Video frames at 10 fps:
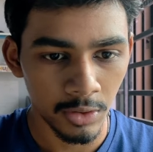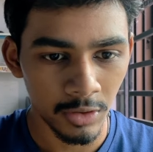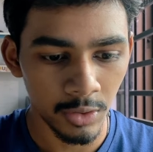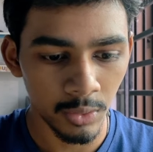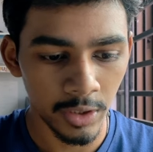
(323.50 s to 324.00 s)
You
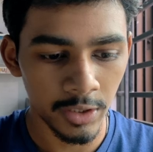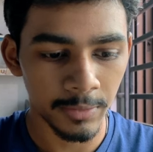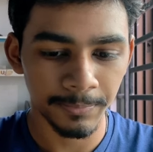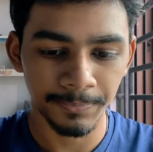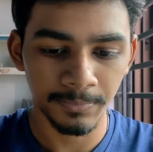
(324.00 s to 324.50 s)
can do it
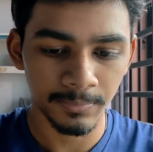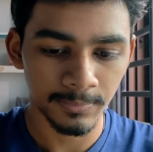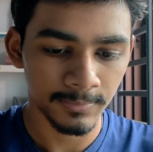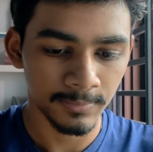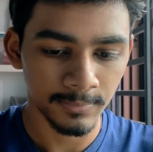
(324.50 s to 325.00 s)

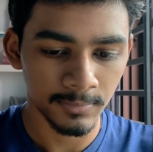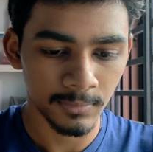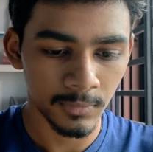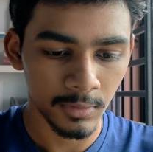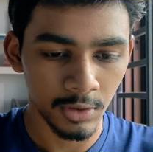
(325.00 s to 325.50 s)

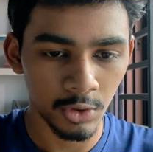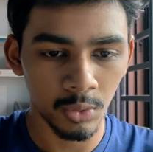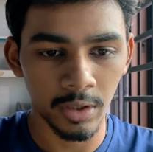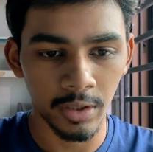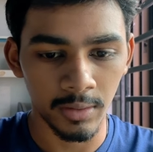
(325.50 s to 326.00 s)

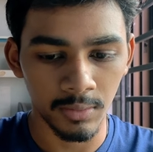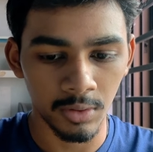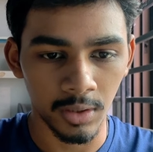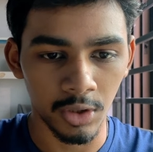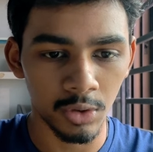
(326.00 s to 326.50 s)
200.
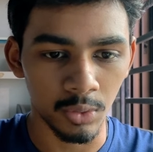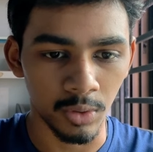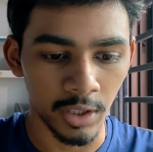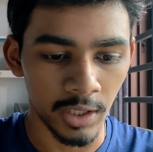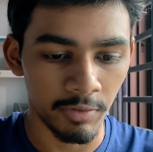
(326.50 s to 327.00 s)
Okay, not
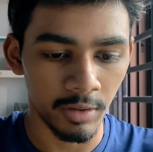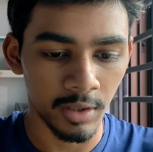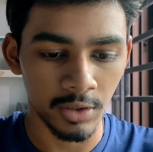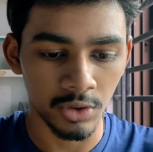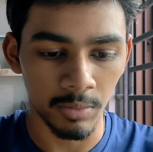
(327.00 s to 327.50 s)
200.
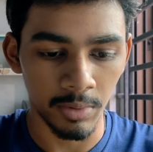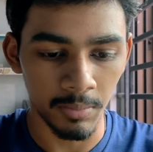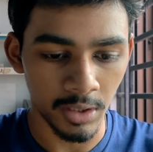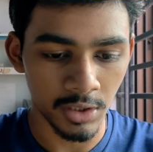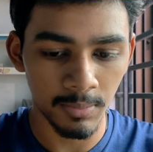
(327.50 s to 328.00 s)
Everything's going to be
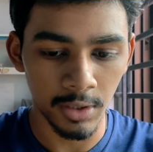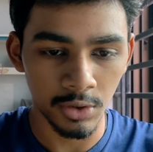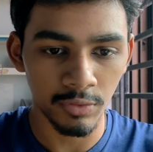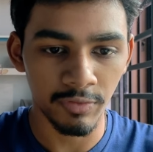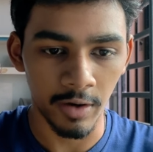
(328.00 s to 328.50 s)
mixed up.
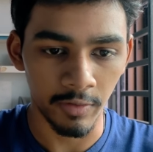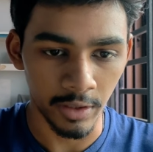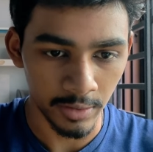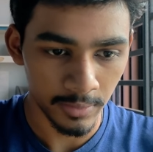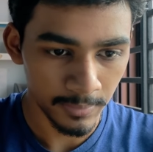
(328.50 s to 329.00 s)
Let's do
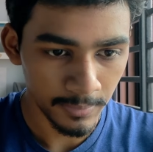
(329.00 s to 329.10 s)
500.